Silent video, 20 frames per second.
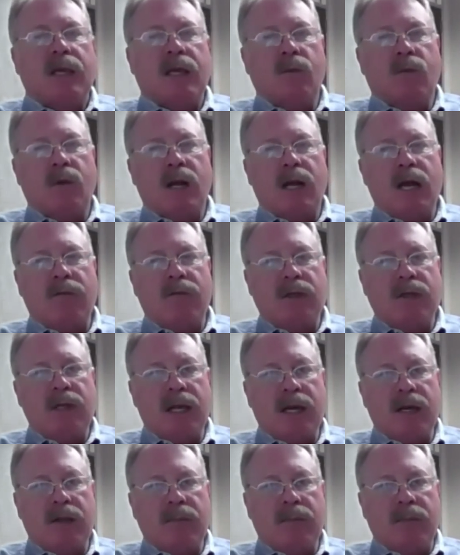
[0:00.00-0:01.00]
And what I've
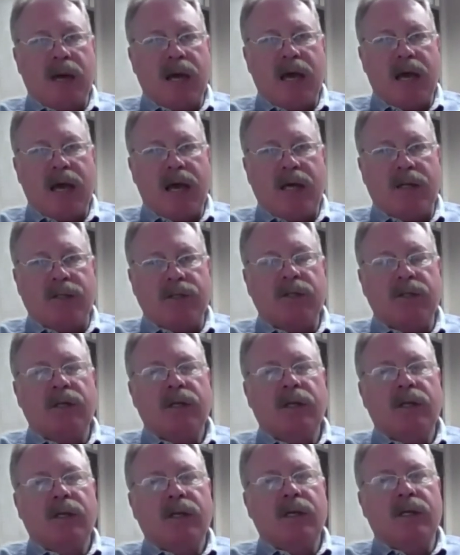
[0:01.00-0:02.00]
done in the
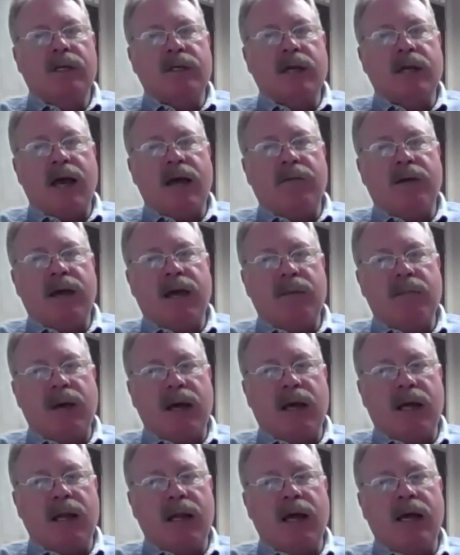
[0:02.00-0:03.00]
past is I have had
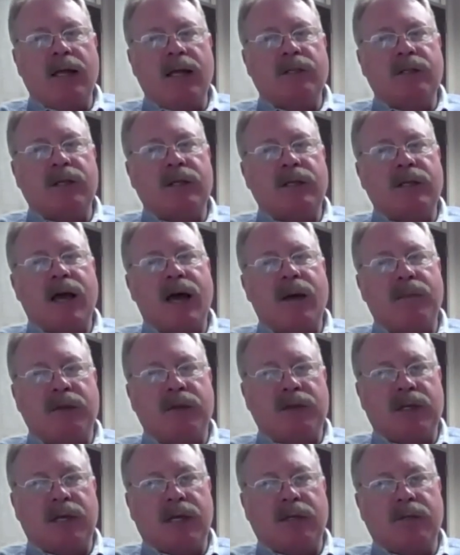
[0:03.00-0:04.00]
my clients
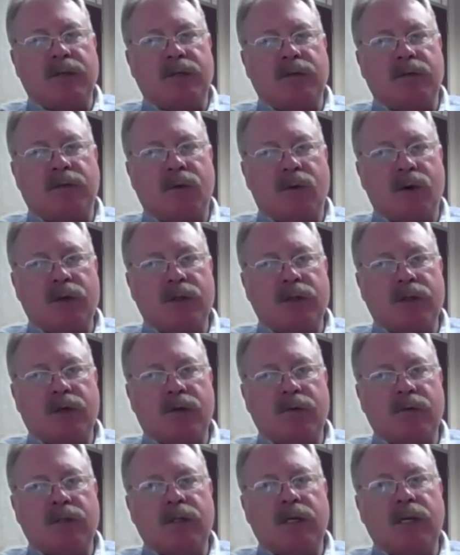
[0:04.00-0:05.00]
adopt the Texas Forest
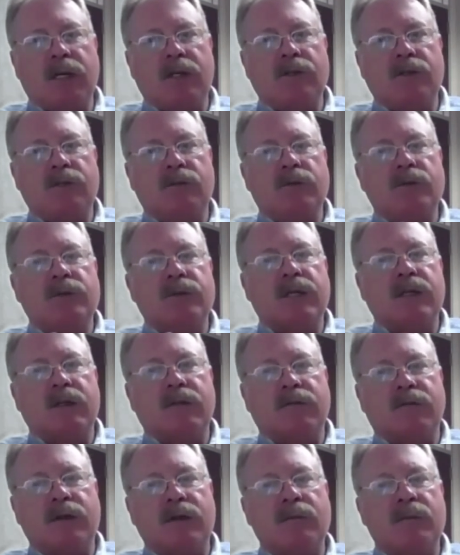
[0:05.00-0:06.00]
Service schedules
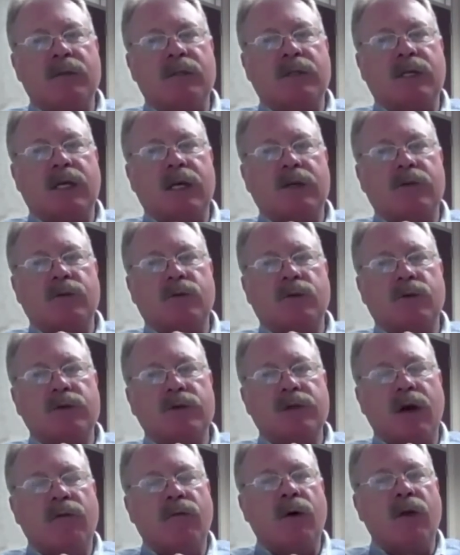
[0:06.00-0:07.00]
and the FEMA
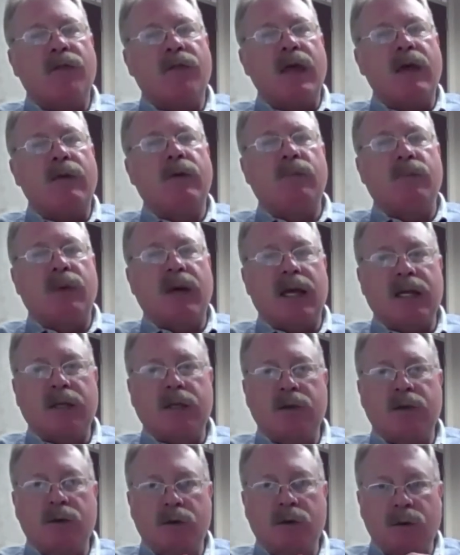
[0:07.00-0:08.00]
schedules of what they would
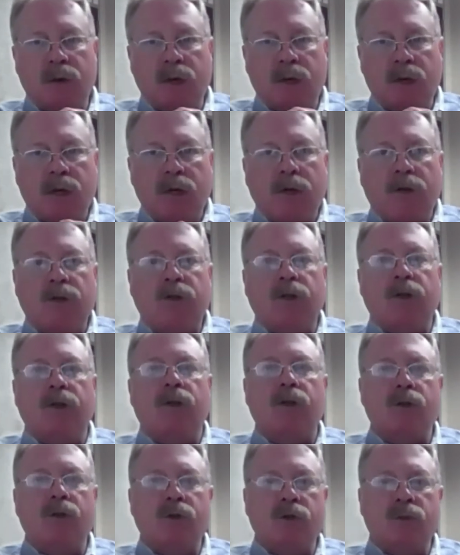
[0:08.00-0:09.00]
pay you to
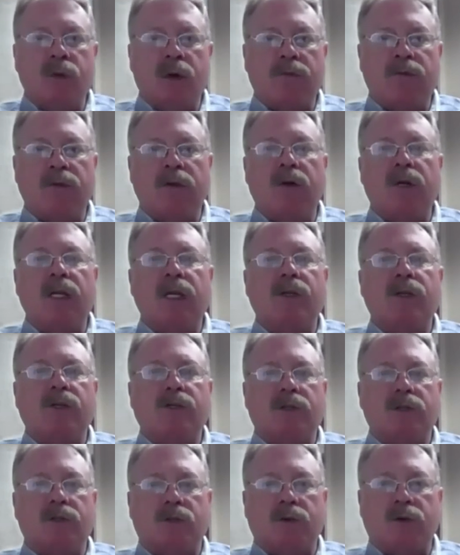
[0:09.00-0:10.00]
use one of your
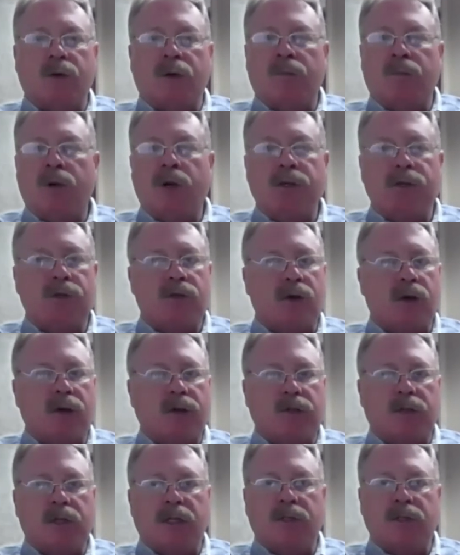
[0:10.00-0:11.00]
engines or your brush
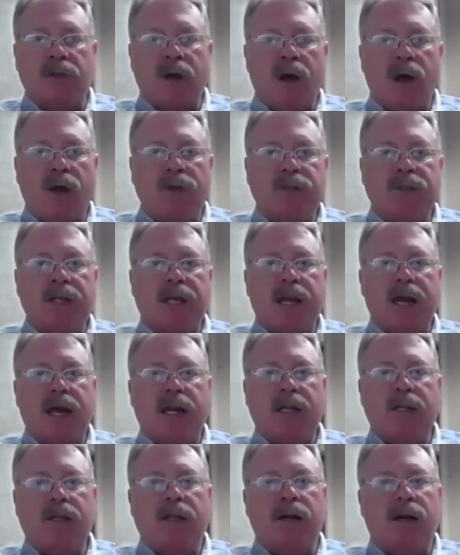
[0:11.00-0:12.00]
trucks. And it's all set
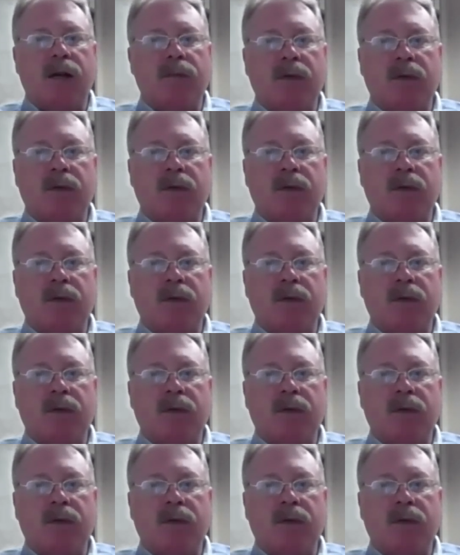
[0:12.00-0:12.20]
out in there.